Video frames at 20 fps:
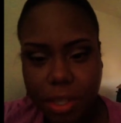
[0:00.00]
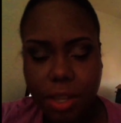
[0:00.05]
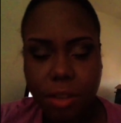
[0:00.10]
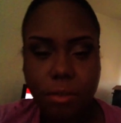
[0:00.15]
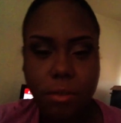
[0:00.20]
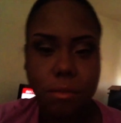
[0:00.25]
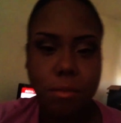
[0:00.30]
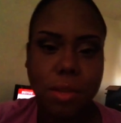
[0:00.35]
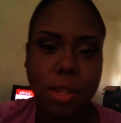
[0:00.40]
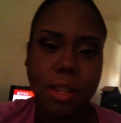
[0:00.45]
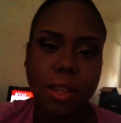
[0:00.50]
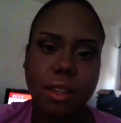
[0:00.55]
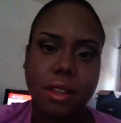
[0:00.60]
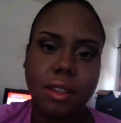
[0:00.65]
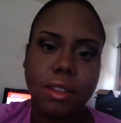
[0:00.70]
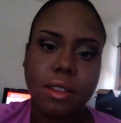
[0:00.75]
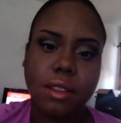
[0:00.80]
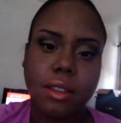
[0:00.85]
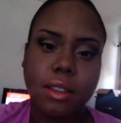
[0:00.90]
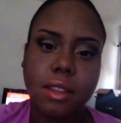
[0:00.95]
Never mind.
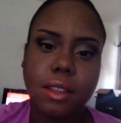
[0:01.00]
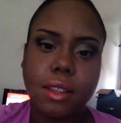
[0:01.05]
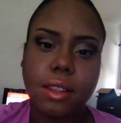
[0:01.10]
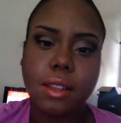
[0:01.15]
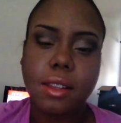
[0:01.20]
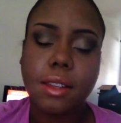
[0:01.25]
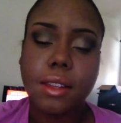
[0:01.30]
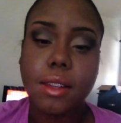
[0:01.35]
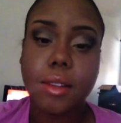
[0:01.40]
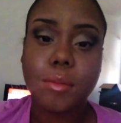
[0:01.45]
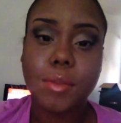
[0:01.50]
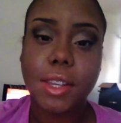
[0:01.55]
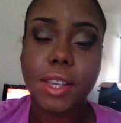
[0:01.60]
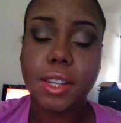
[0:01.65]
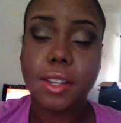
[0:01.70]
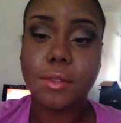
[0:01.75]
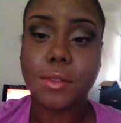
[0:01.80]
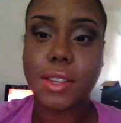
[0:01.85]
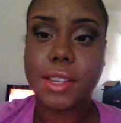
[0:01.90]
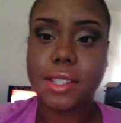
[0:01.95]
But
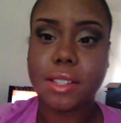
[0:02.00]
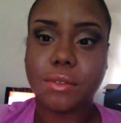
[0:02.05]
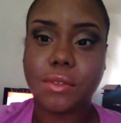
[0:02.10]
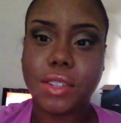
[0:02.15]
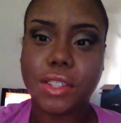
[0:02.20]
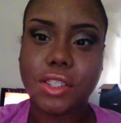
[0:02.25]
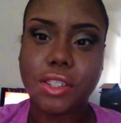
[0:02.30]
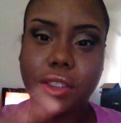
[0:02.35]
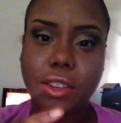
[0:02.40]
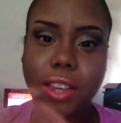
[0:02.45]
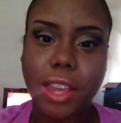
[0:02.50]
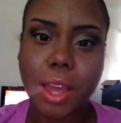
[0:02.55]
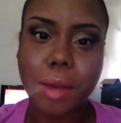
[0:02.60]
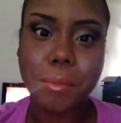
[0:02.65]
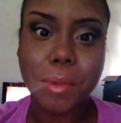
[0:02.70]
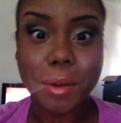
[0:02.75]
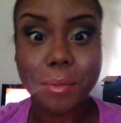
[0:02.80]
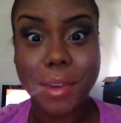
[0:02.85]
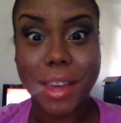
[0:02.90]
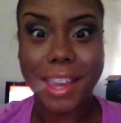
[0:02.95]
anyways, I'm going to show y'all
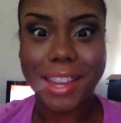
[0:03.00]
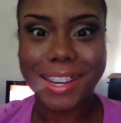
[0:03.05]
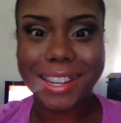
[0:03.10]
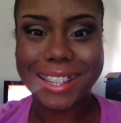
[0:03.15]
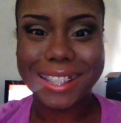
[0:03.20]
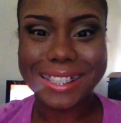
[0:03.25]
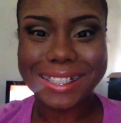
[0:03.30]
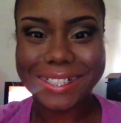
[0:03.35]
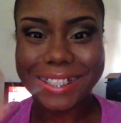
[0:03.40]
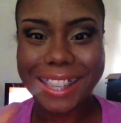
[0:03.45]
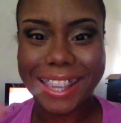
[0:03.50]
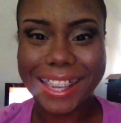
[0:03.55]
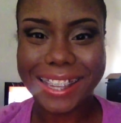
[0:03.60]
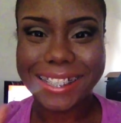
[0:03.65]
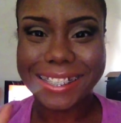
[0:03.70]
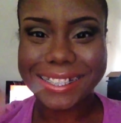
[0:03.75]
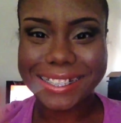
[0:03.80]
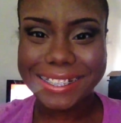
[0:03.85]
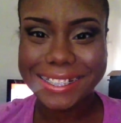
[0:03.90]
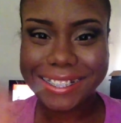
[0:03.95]
my body. Okay.
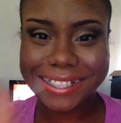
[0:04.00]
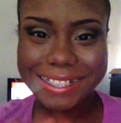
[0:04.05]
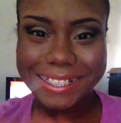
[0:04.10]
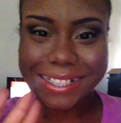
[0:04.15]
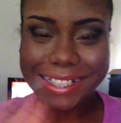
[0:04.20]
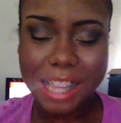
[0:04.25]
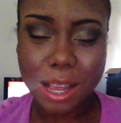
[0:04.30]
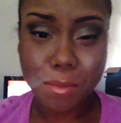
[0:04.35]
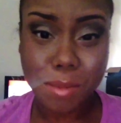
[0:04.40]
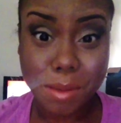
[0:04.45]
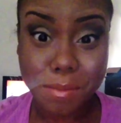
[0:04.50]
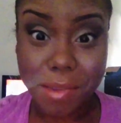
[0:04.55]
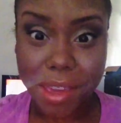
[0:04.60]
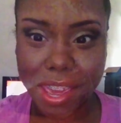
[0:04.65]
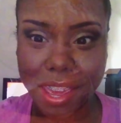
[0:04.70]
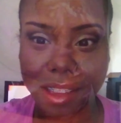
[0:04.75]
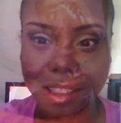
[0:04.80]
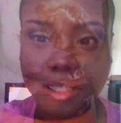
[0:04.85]
I'll be back.